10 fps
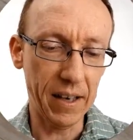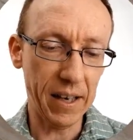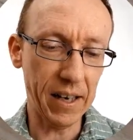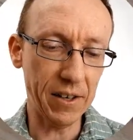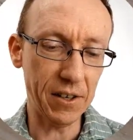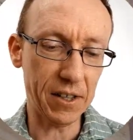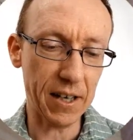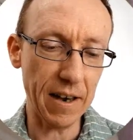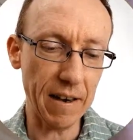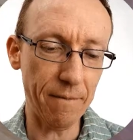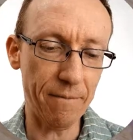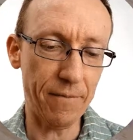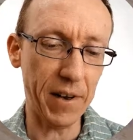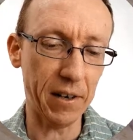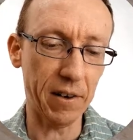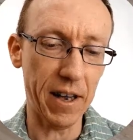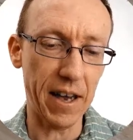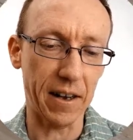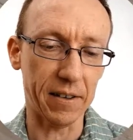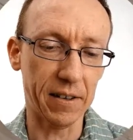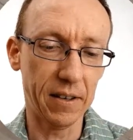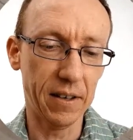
He just can't figure it out.